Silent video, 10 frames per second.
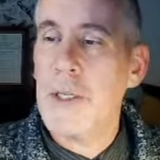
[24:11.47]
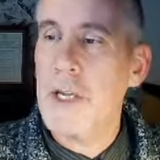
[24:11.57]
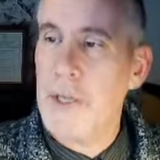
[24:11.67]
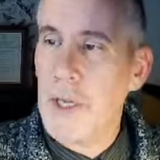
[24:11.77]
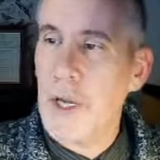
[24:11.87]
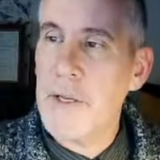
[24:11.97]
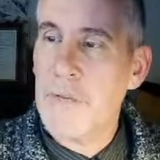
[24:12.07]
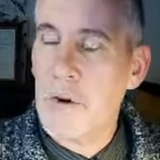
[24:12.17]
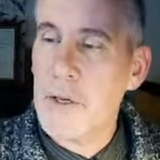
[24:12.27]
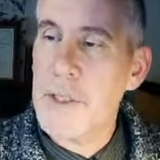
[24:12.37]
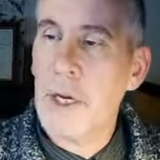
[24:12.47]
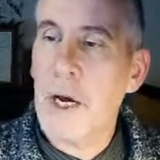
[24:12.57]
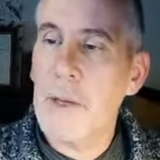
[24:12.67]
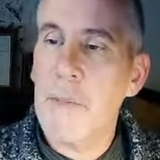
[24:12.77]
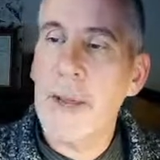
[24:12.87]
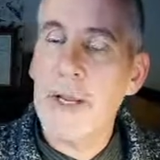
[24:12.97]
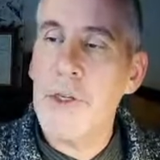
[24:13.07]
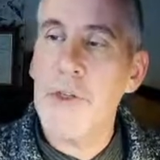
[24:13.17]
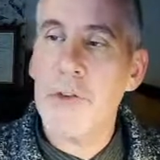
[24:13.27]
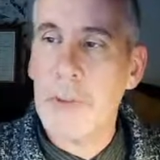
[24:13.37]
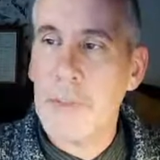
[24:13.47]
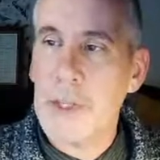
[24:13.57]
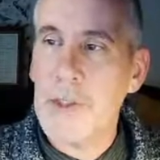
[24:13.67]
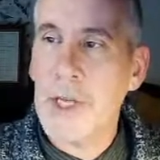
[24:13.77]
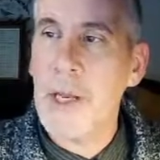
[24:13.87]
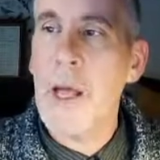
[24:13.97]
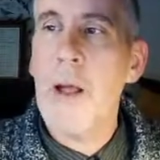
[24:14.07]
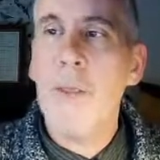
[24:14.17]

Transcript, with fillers: in the in the forest garden. Make a nutrient budget.